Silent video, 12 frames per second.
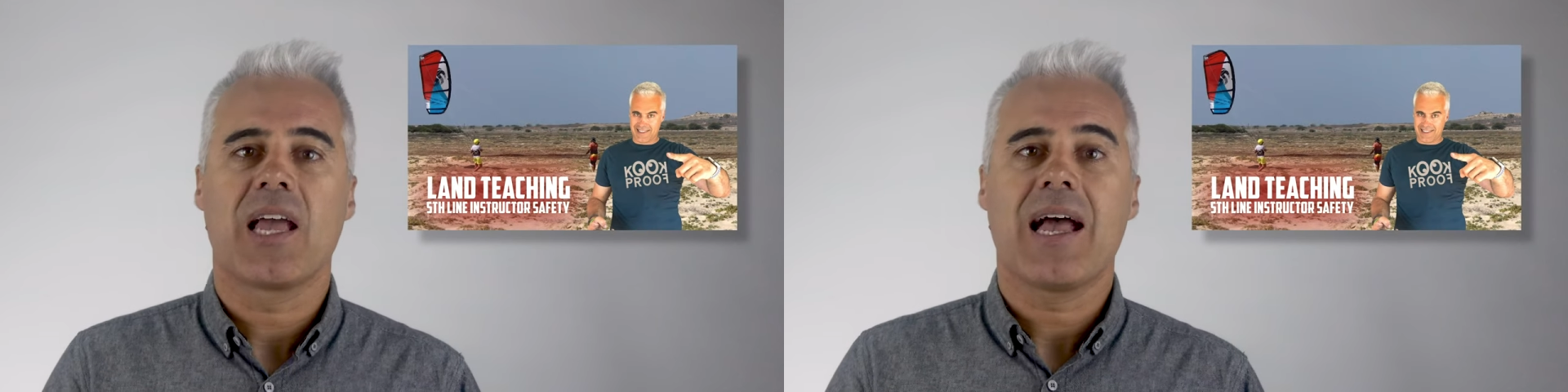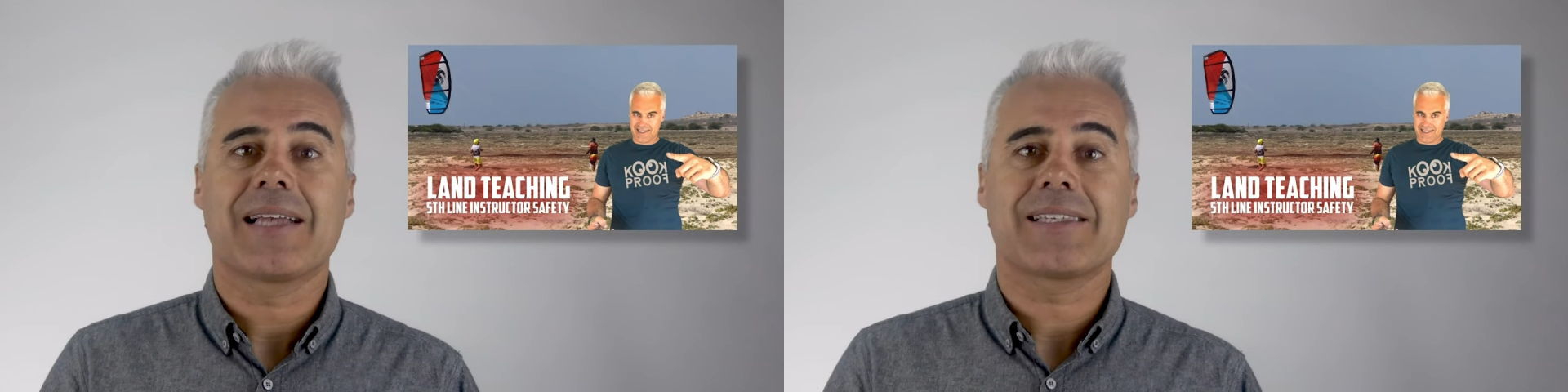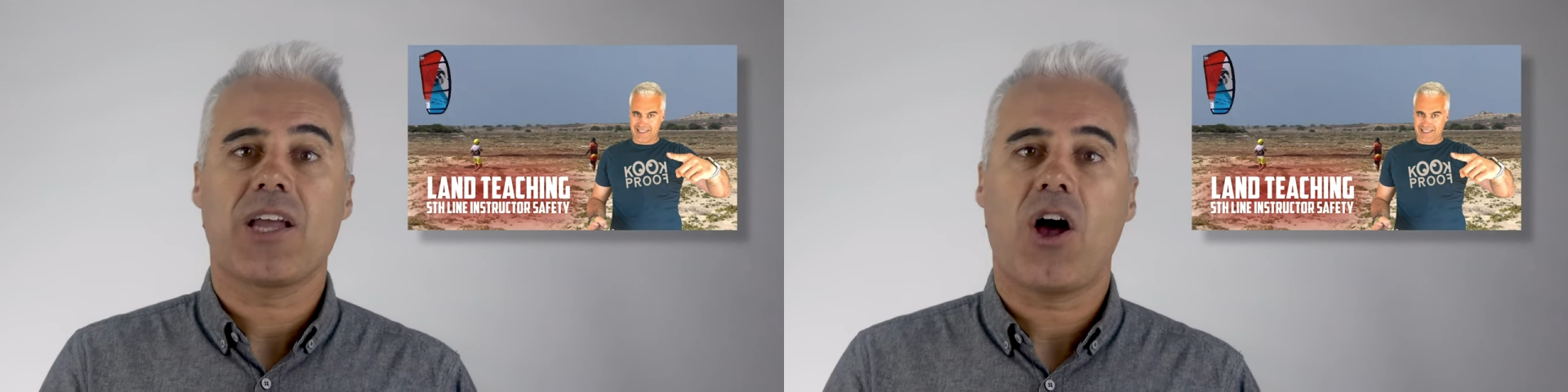
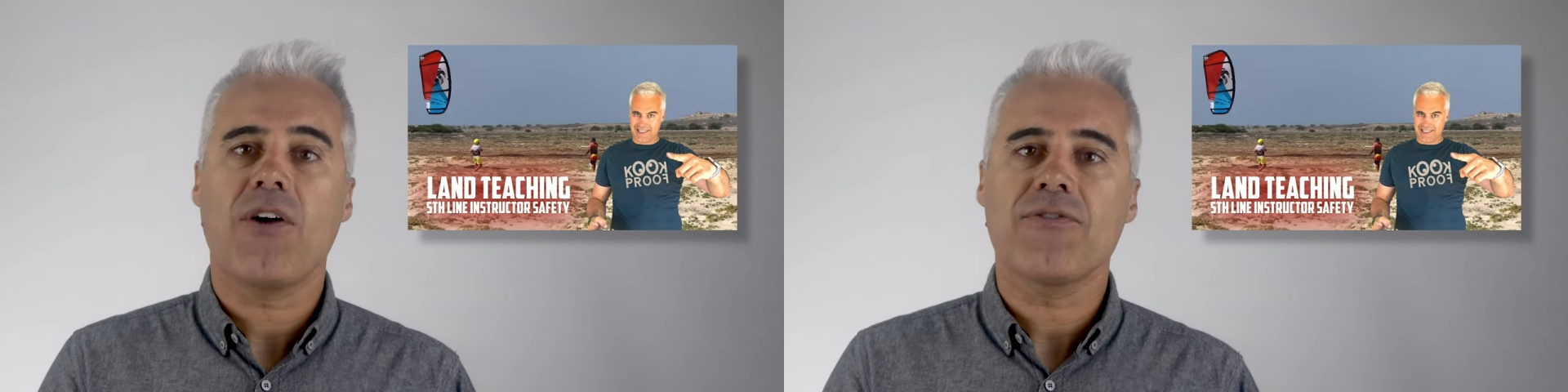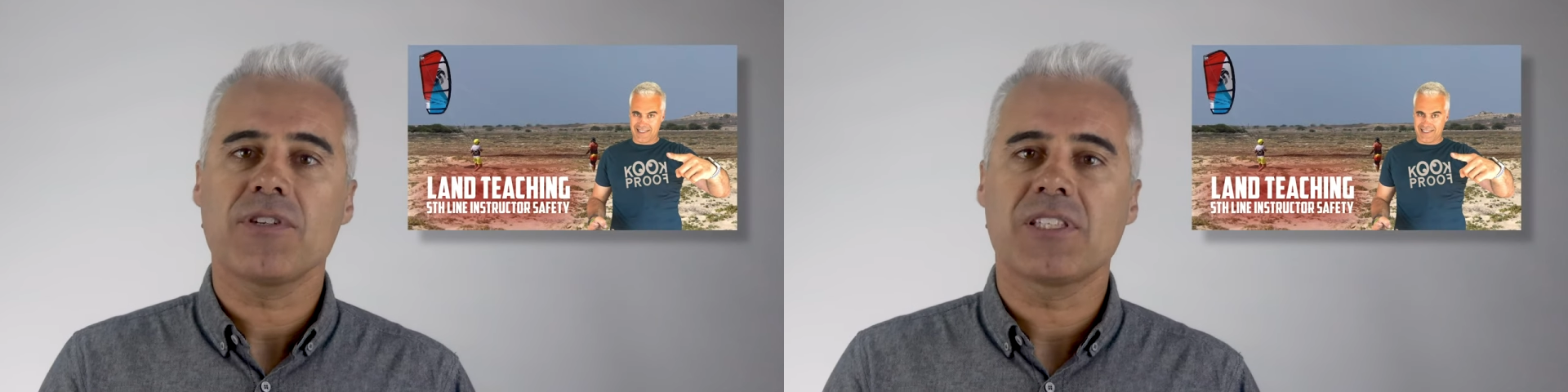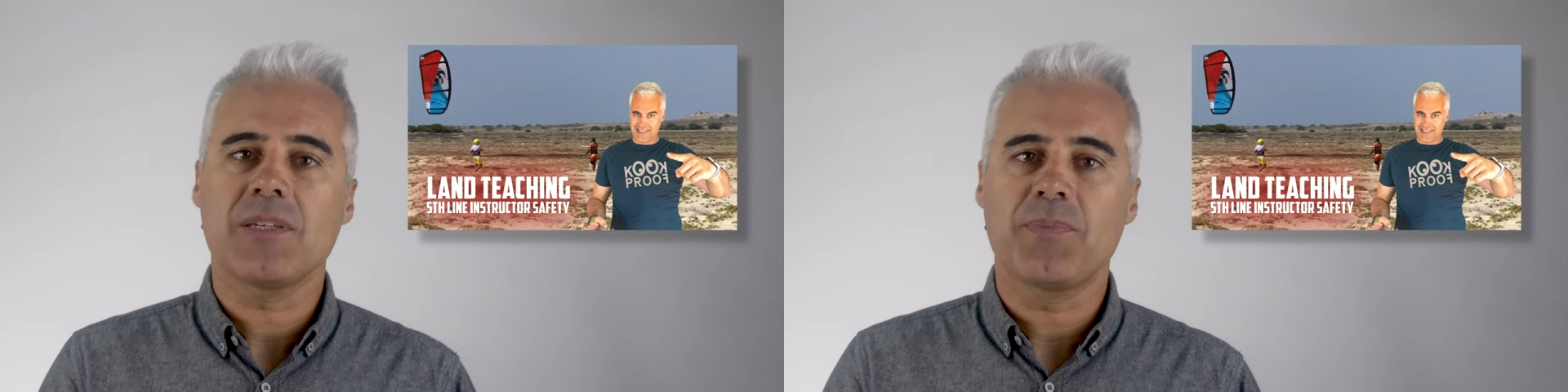as I
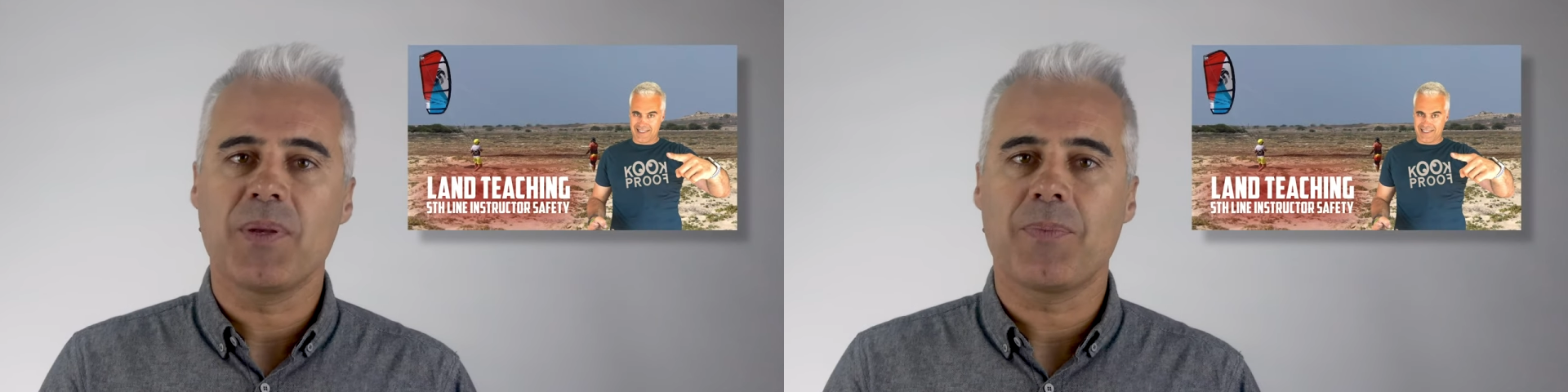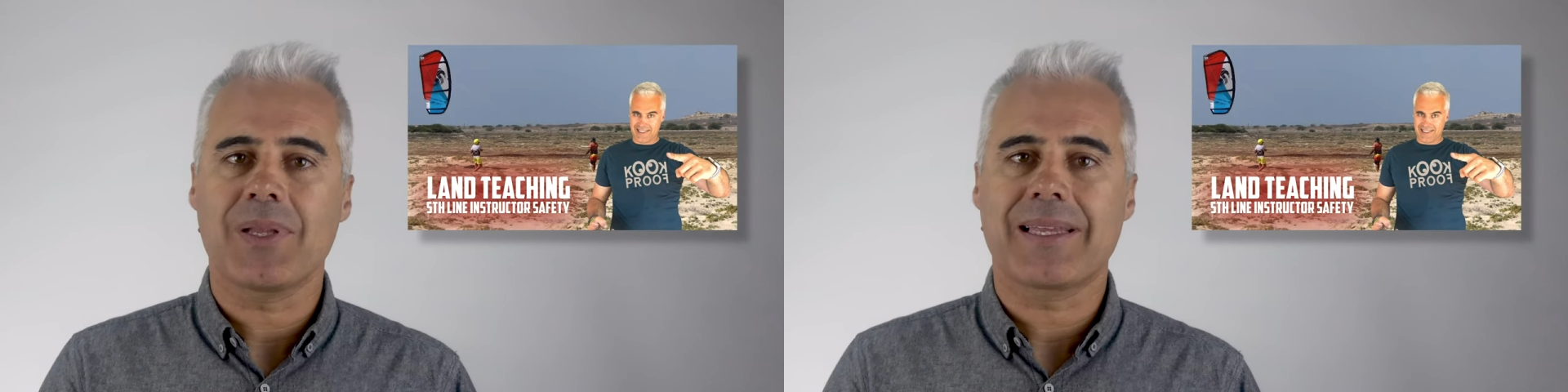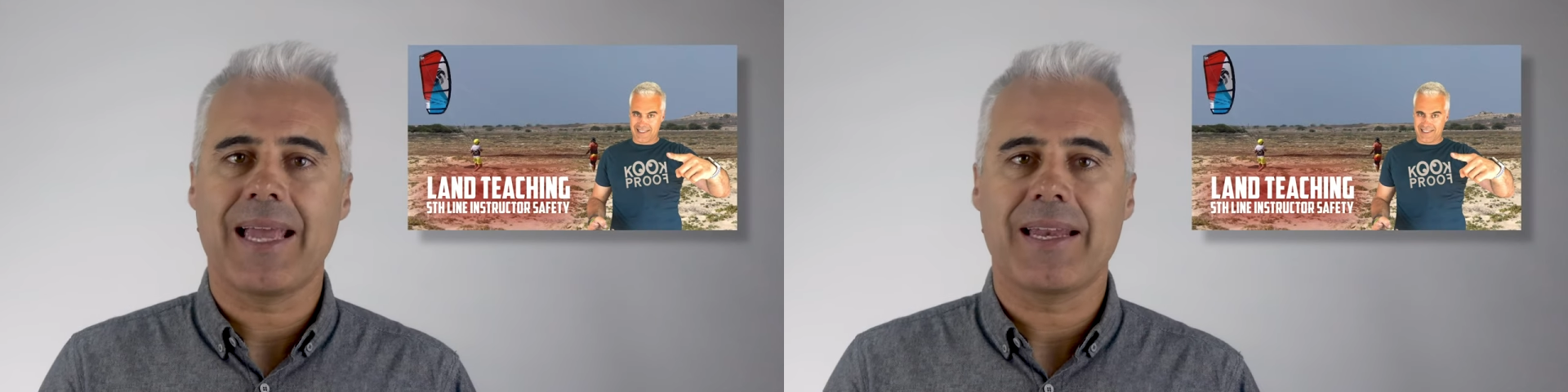often see
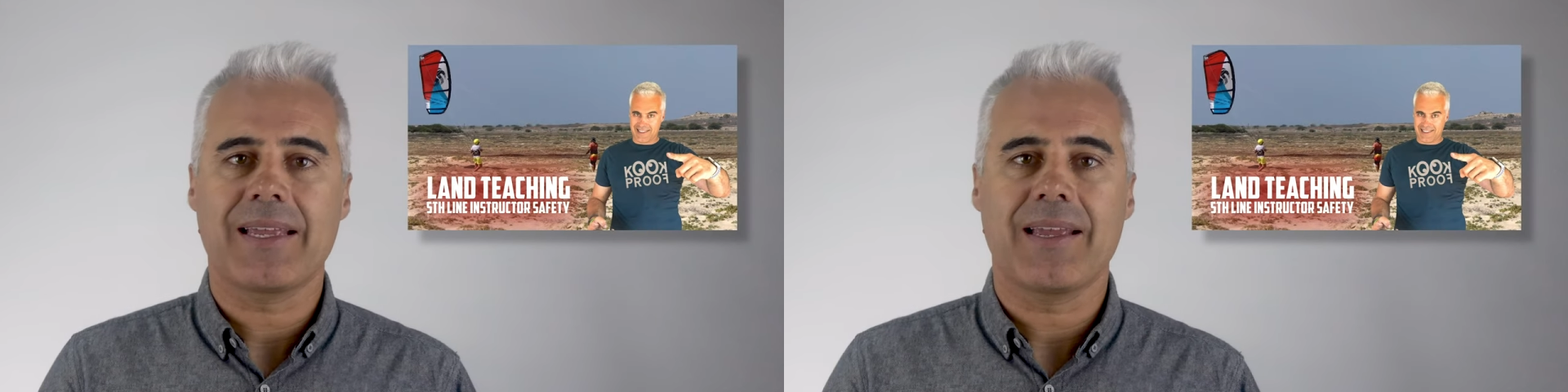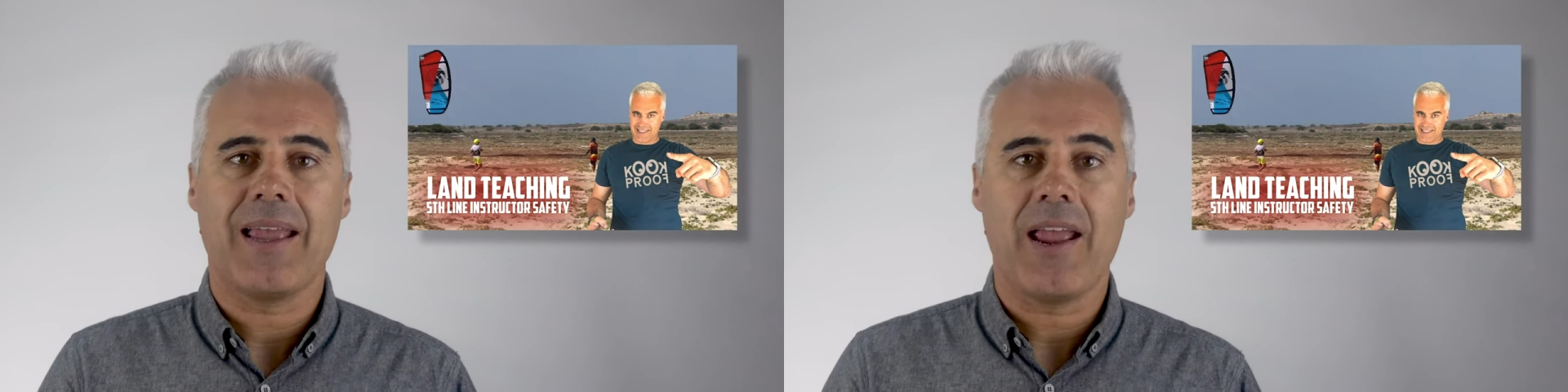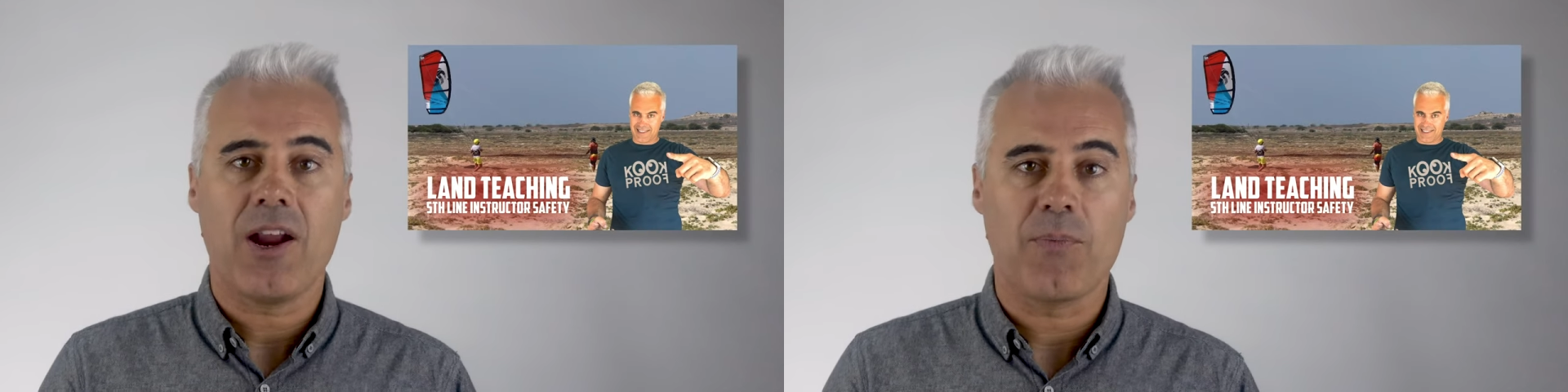people getting
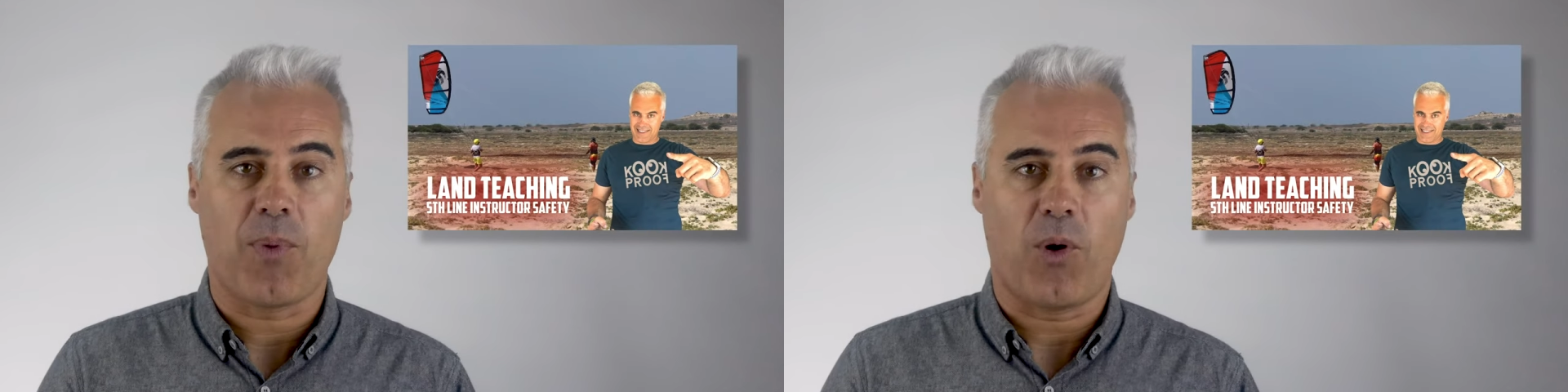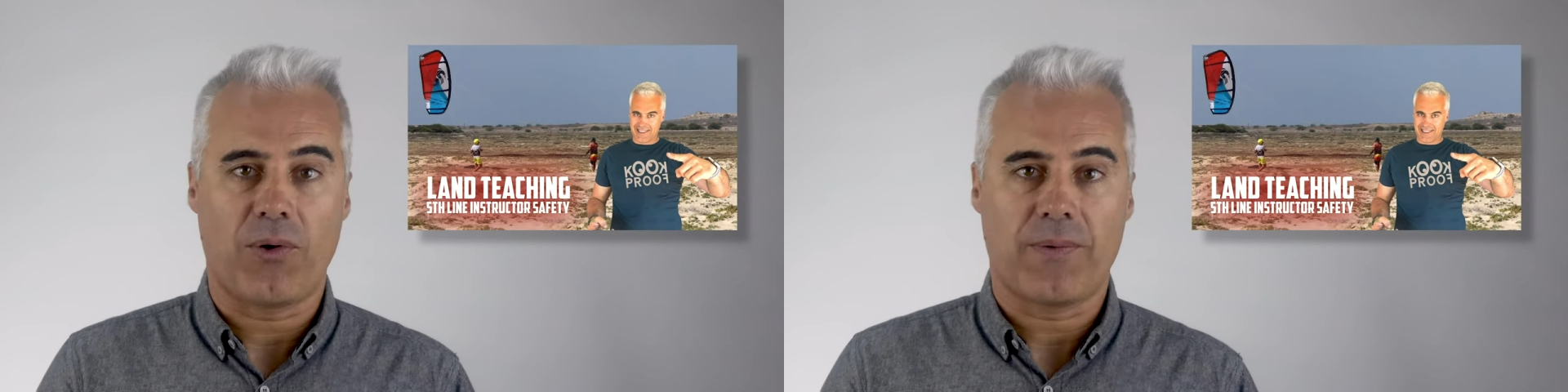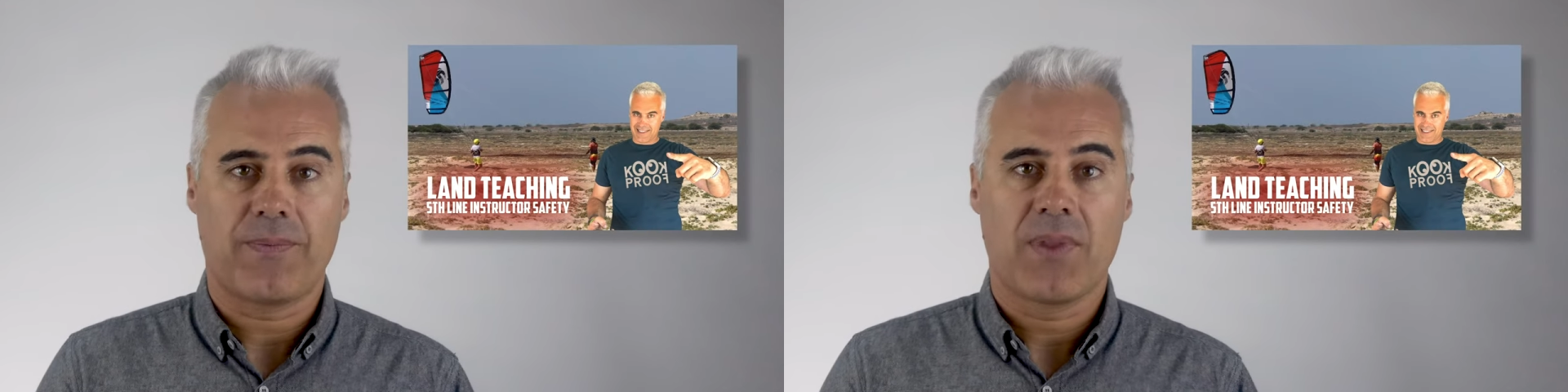airborne,